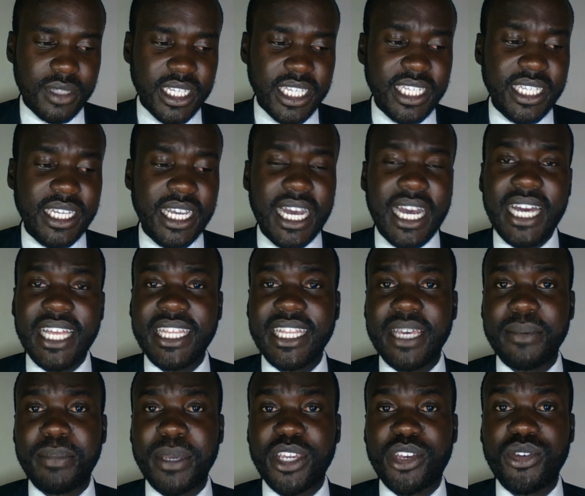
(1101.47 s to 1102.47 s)

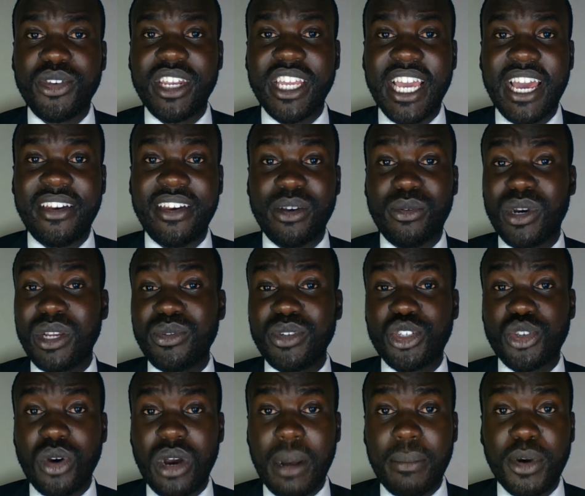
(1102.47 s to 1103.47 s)
the pecuniary, when we
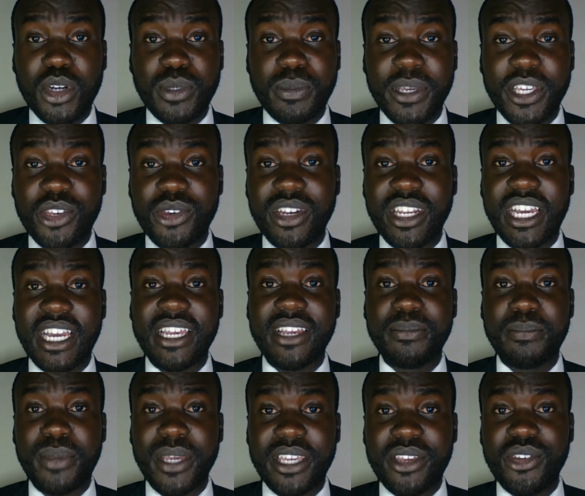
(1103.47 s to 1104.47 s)
talk about
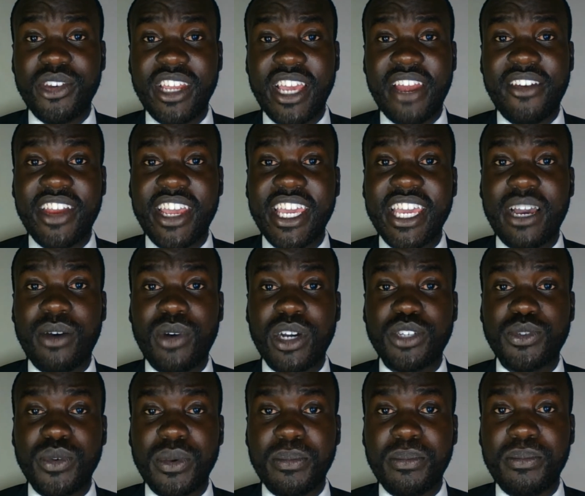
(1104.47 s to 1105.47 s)
pecuniary here,
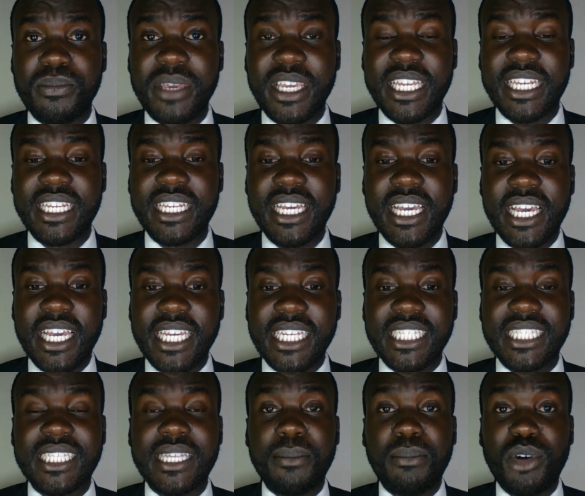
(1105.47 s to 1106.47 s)
what we mean
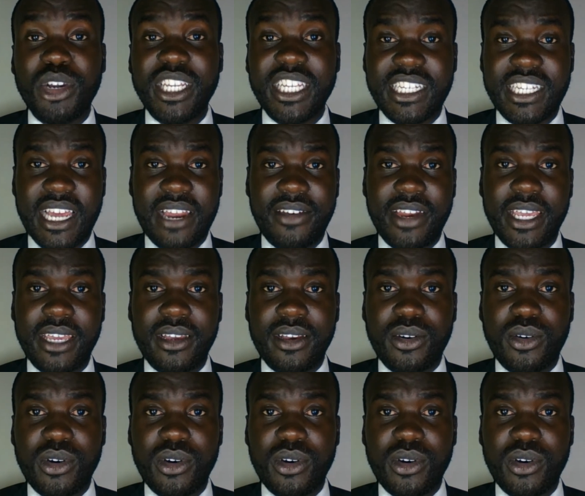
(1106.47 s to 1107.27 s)
is the monetary.